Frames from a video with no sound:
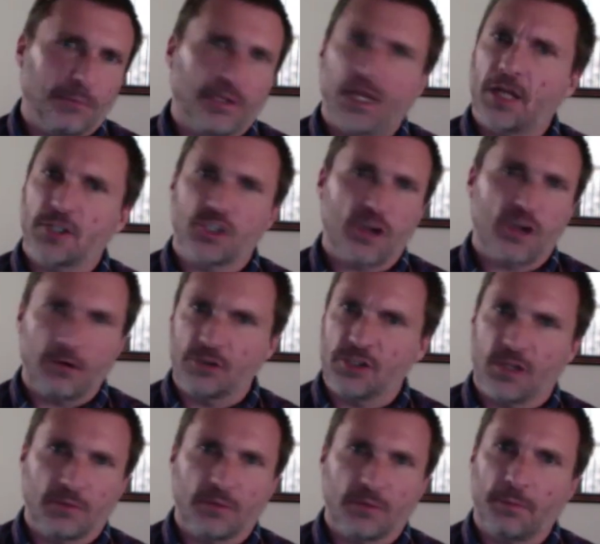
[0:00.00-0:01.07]
but not charge
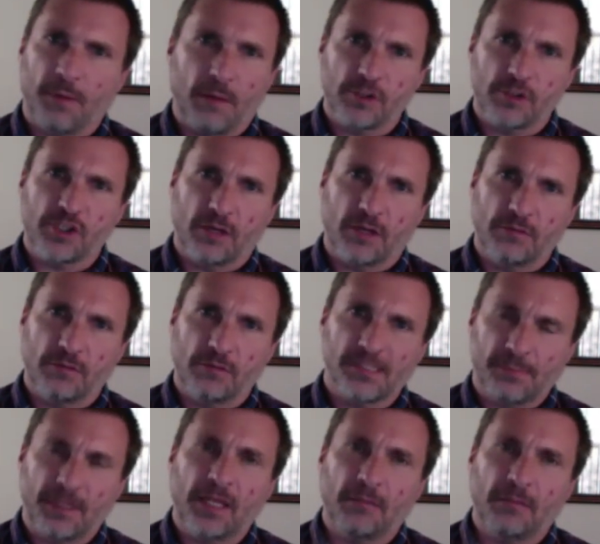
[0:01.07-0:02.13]
them to publish it. It would
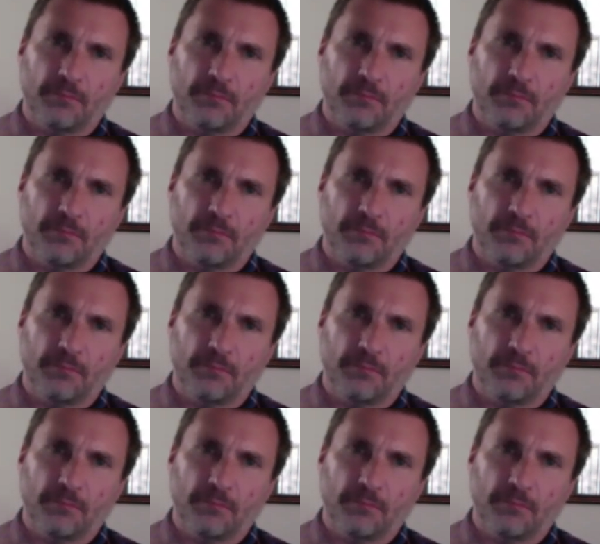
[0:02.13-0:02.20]
just be,